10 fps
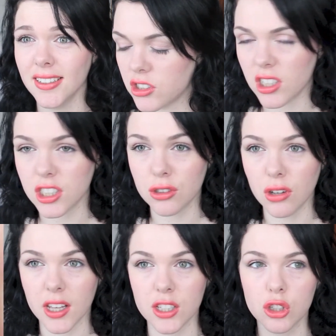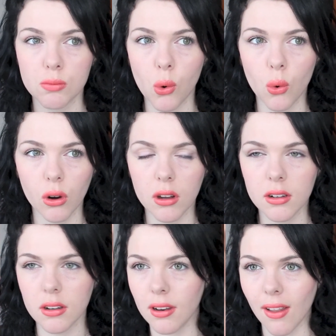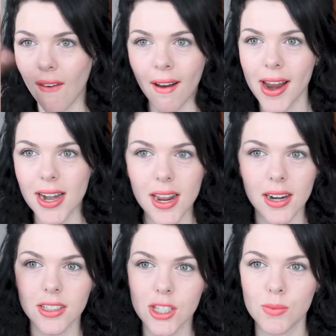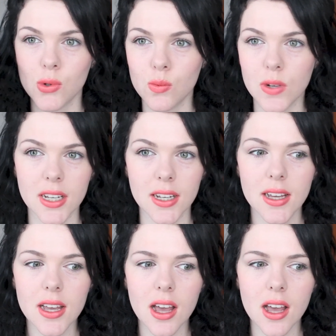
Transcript: I tried to do like a small line and a small wing,